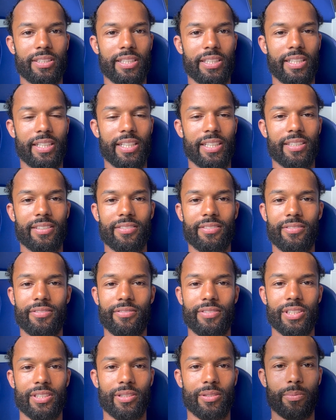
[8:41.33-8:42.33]
Again,
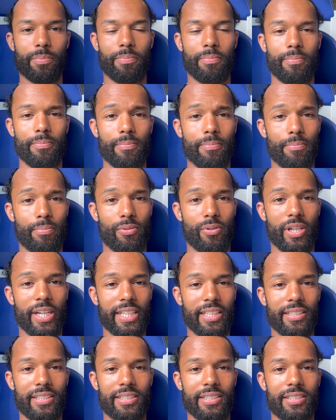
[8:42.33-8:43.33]
physical
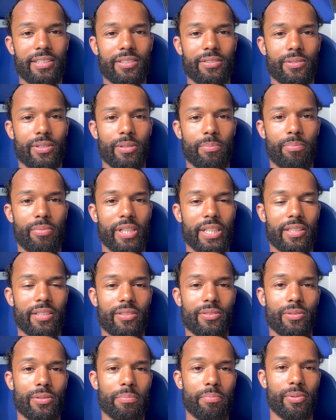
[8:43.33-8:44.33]
practice, where the
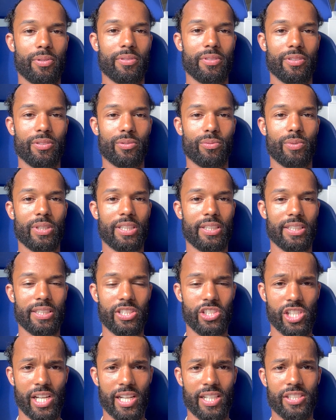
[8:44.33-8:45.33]
practical components were
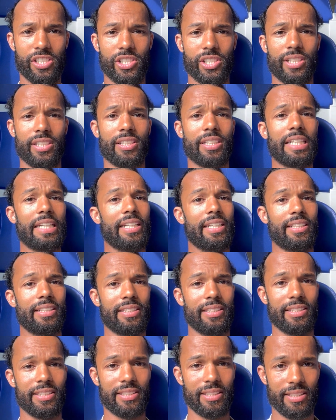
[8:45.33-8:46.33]
challenging
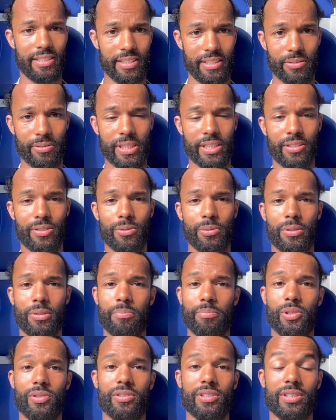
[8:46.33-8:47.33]
and these theoretical
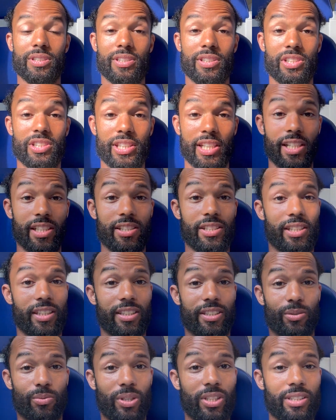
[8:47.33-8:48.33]
components are challenging
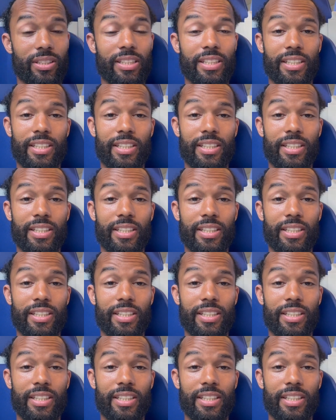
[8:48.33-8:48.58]
as well,